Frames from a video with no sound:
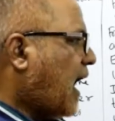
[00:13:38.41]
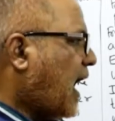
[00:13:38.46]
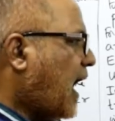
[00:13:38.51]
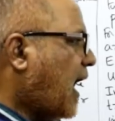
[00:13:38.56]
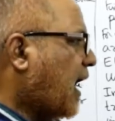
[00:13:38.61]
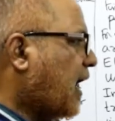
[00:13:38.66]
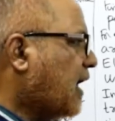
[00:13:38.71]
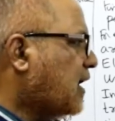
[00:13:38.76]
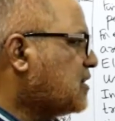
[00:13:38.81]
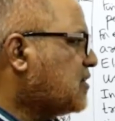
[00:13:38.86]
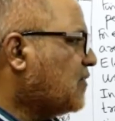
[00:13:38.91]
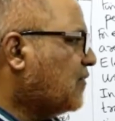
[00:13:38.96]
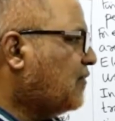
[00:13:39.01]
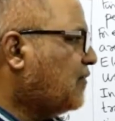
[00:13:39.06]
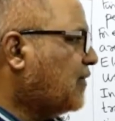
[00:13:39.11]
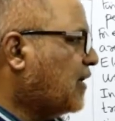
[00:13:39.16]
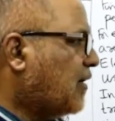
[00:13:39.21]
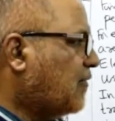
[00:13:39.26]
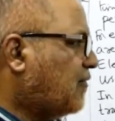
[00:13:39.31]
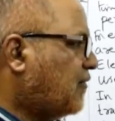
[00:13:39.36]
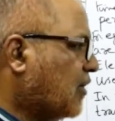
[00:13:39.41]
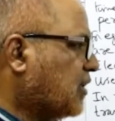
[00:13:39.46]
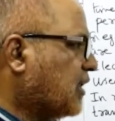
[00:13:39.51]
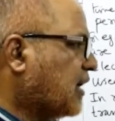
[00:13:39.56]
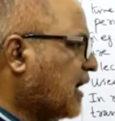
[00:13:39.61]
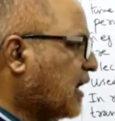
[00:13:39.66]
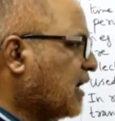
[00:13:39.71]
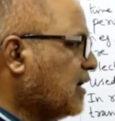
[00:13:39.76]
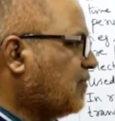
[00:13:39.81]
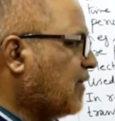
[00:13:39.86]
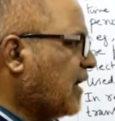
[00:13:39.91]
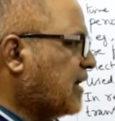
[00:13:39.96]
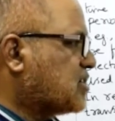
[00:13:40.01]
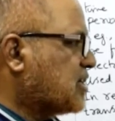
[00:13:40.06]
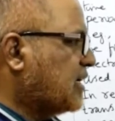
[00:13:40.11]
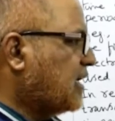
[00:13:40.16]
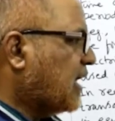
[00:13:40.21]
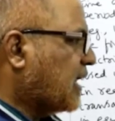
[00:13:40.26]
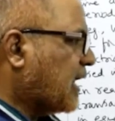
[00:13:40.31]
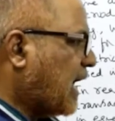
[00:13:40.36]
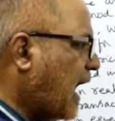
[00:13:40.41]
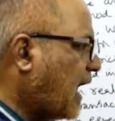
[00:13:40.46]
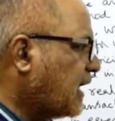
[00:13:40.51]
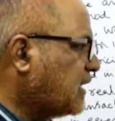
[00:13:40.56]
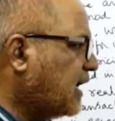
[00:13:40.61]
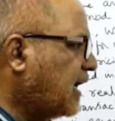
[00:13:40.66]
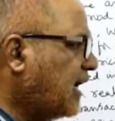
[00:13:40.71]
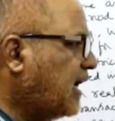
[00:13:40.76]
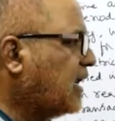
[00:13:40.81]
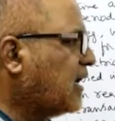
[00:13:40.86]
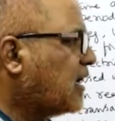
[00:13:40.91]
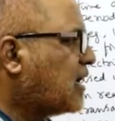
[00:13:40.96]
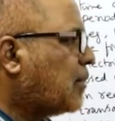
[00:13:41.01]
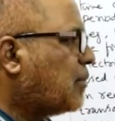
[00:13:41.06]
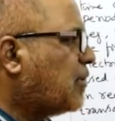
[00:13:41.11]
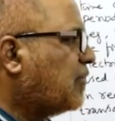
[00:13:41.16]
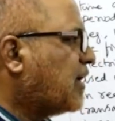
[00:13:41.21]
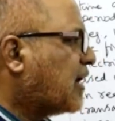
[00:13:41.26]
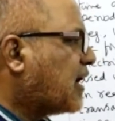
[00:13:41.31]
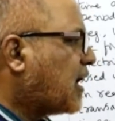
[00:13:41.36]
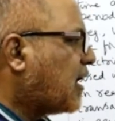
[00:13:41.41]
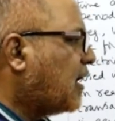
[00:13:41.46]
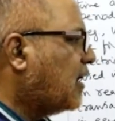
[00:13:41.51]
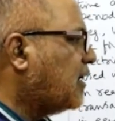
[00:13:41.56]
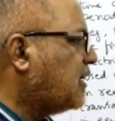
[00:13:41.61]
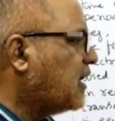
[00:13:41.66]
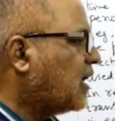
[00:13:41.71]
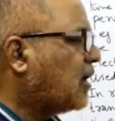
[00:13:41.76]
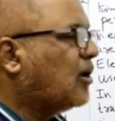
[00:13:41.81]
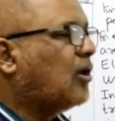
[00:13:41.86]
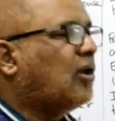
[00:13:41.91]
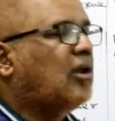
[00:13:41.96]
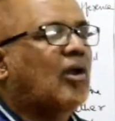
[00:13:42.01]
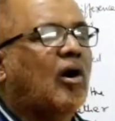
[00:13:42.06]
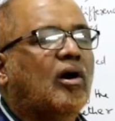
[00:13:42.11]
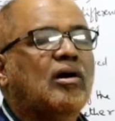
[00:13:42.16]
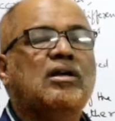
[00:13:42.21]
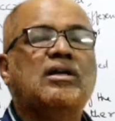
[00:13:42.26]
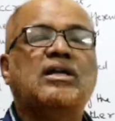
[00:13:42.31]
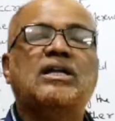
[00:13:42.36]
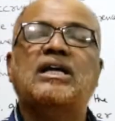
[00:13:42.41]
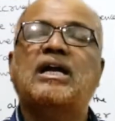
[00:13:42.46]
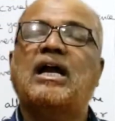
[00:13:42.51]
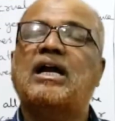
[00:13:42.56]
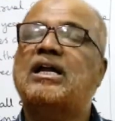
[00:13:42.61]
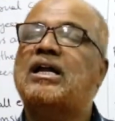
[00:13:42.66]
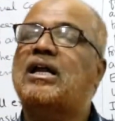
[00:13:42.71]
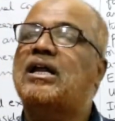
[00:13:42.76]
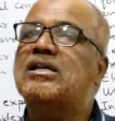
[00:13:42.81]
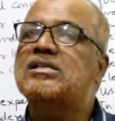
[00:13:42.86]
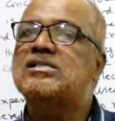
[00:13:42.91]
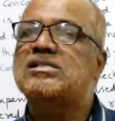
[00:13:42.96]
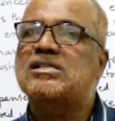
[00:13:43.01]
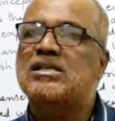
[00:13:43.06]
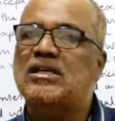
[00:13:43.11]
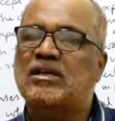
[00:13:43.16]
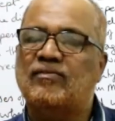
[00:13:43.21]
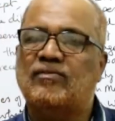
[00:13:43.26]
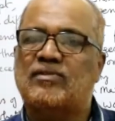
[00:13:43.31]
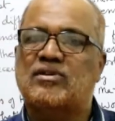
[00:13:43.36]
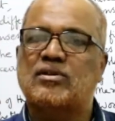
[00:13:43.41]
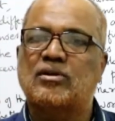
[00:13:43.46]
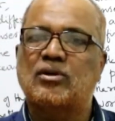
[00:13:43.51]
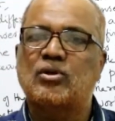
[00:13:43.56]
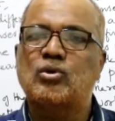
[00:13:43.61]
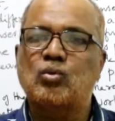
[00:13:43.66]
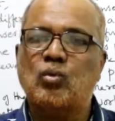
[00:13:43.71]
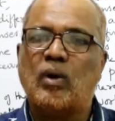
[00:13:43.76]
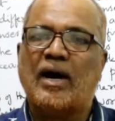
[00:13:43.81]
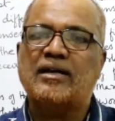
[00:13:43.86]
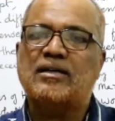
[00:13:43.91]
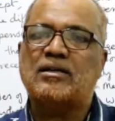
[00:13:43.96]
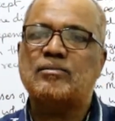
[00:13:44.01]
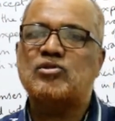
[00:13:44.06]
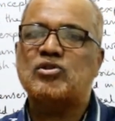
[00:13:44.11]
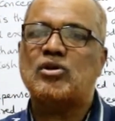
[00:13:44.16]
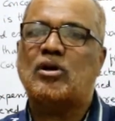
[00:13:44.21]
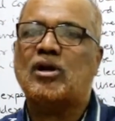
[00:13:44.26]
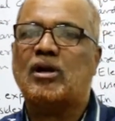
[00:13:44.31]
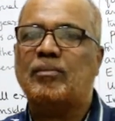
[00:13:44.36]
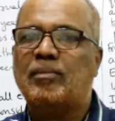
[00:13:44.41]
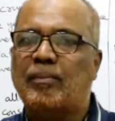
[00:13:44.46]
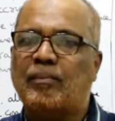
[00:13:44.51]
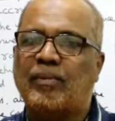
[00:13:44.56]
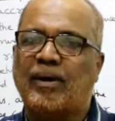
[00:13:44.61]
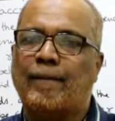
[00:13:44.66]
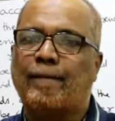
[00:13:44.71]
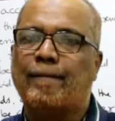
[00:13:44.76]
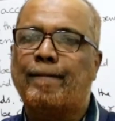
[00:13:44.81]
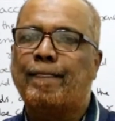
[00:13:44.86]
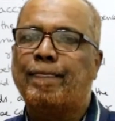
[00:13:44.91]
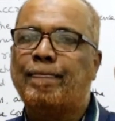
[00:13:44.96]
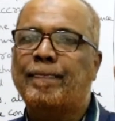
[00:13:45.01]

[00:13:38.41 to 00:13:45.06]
and for the current financial year, and the income of the current year not yet received. Two items you have to remember.